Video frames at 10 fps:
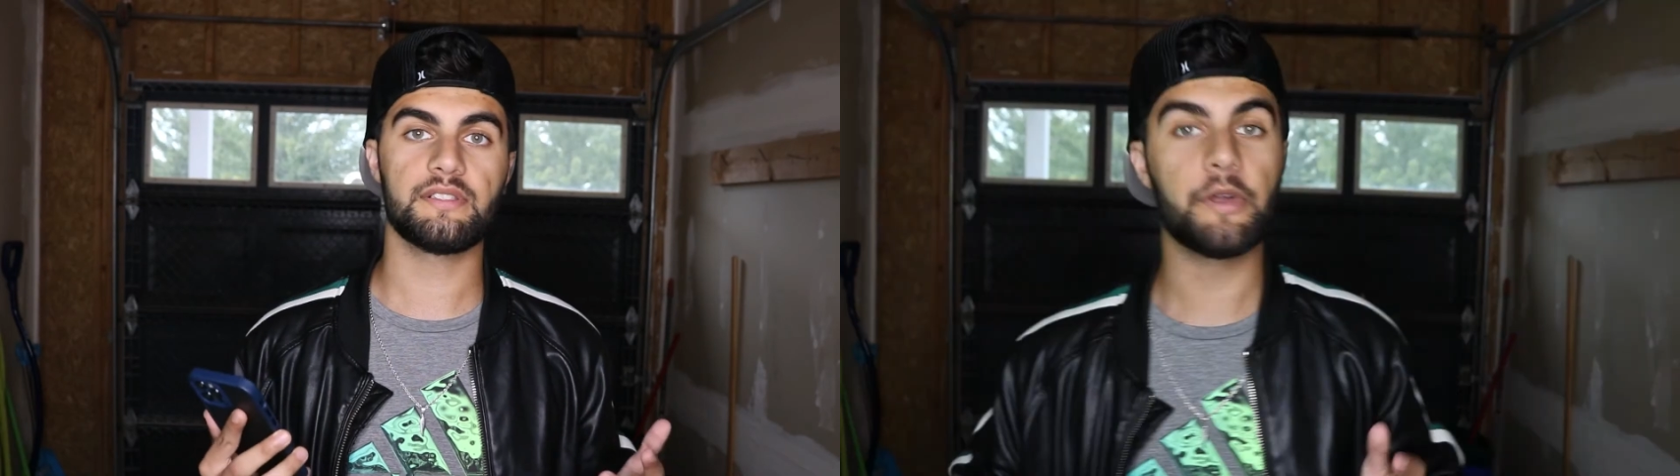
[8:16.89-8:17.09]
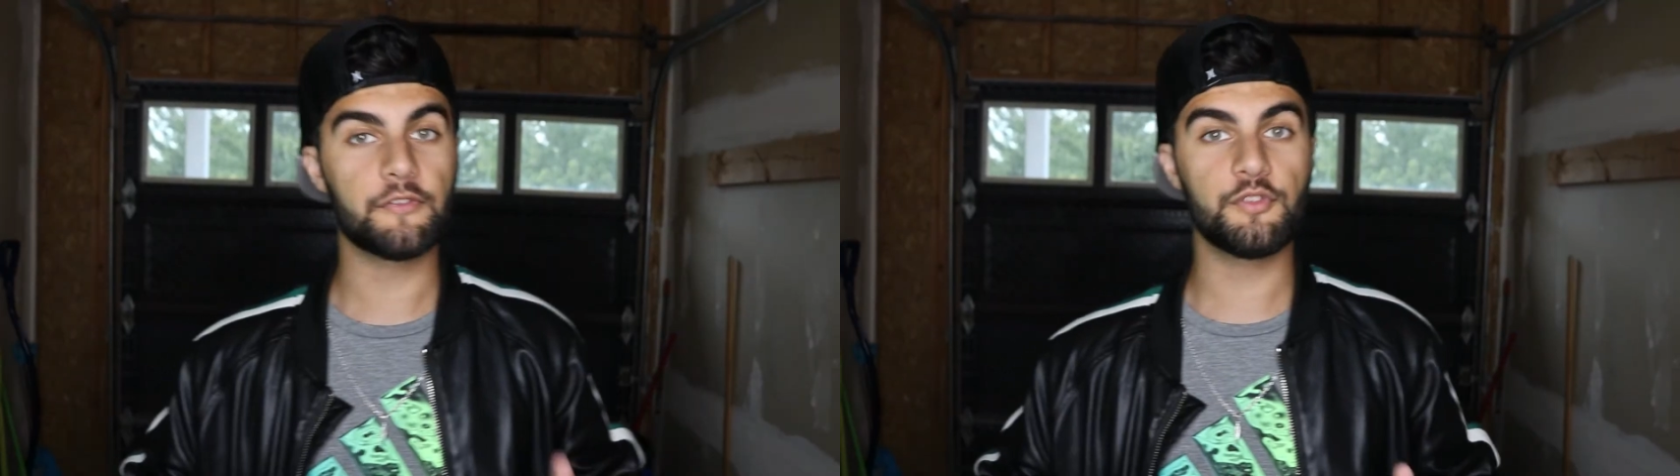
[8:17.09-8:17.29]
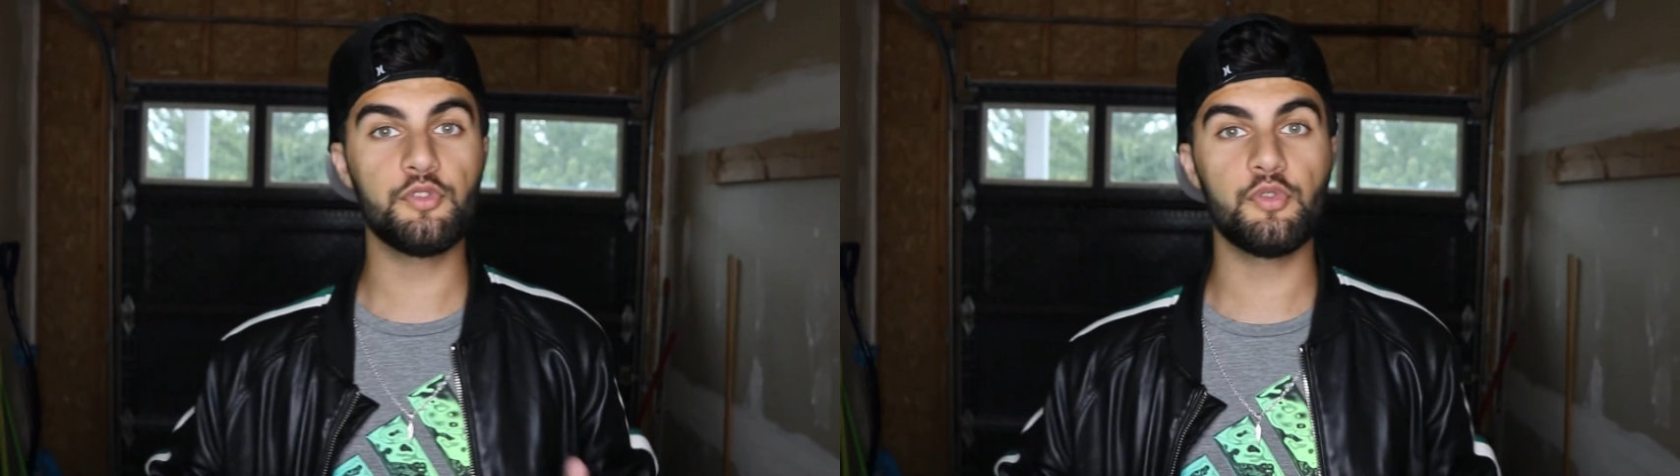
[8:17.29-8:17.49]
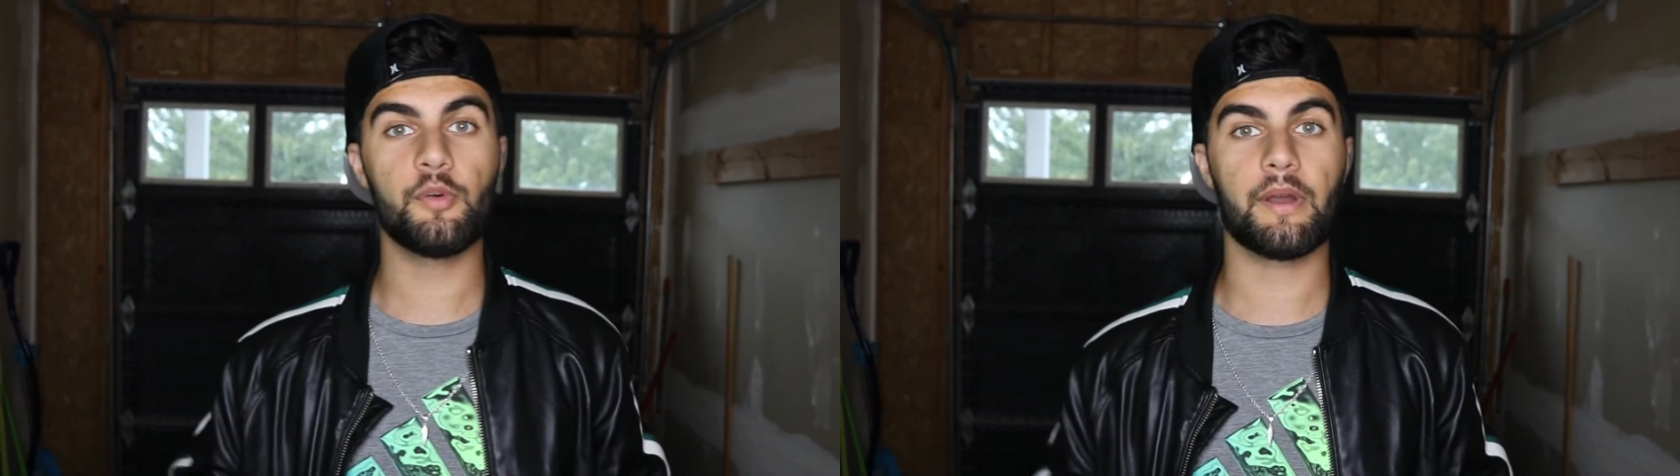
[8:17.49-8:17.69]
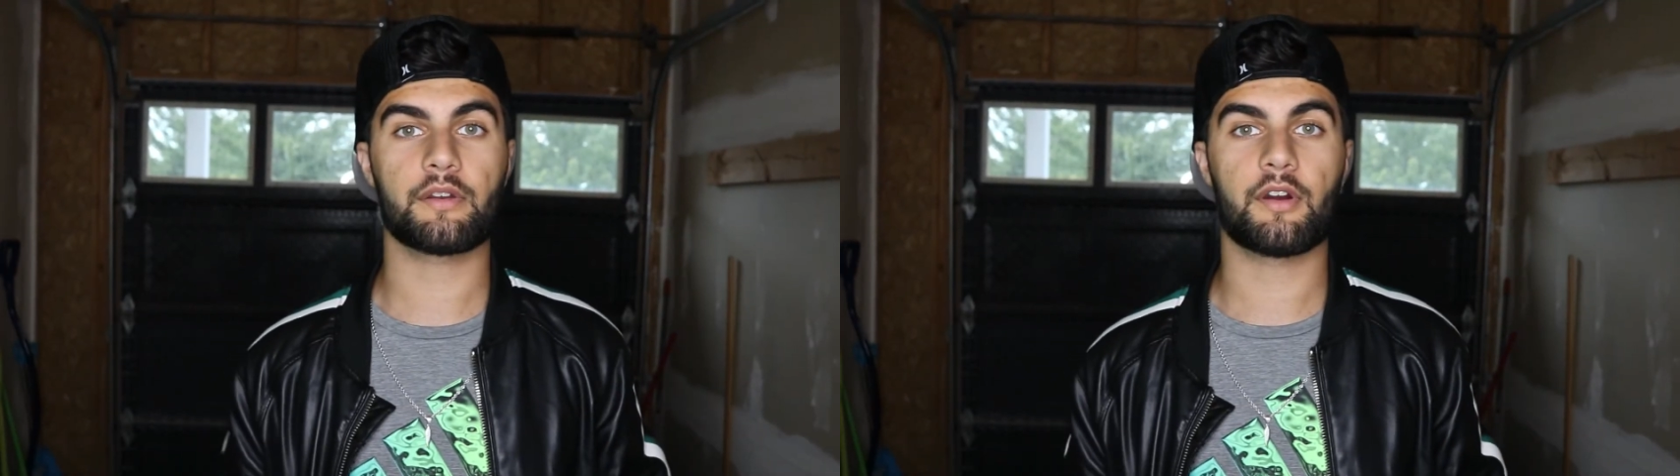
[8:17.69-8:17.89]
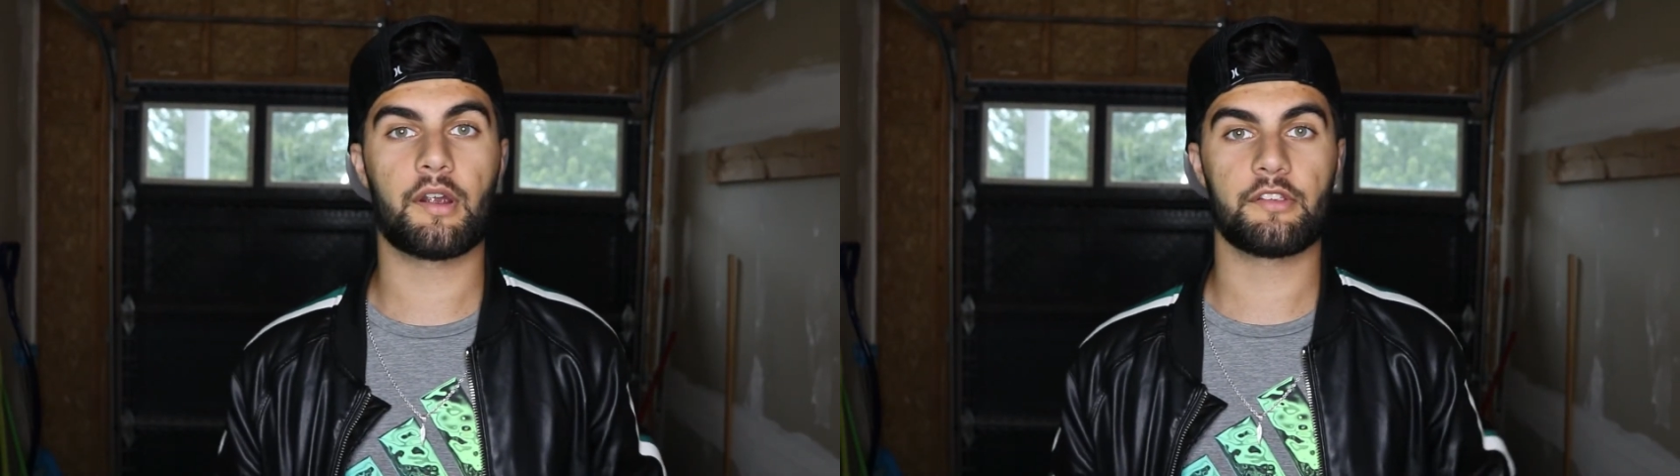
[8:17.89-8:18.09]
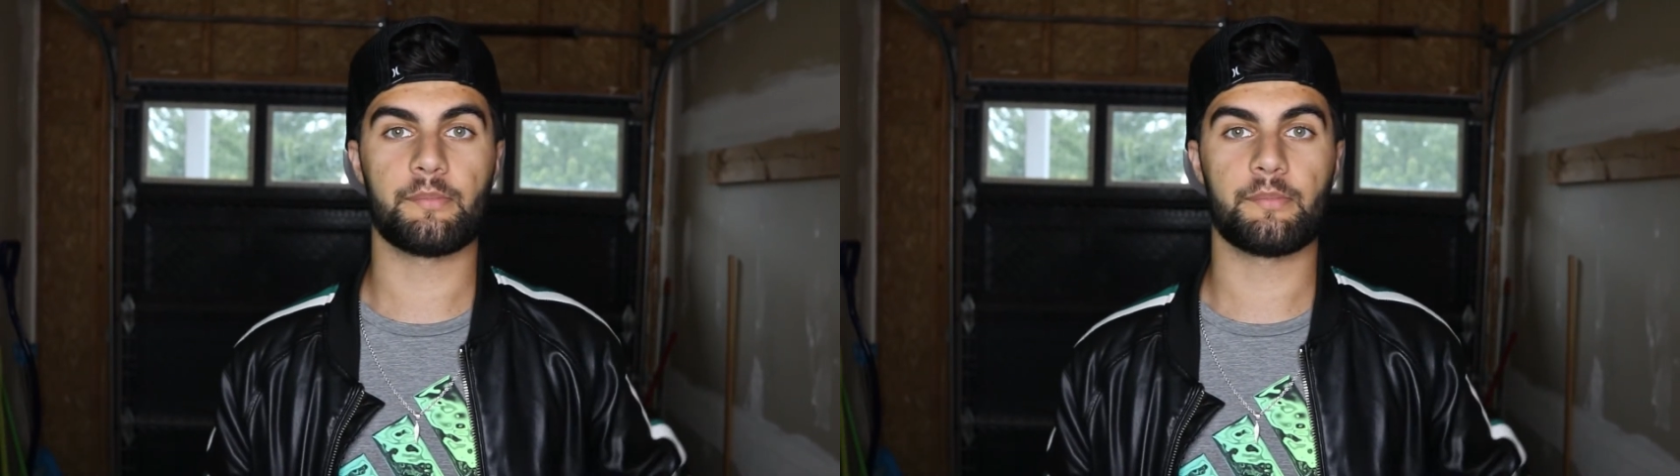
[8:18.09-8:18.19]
but if you do know about cars,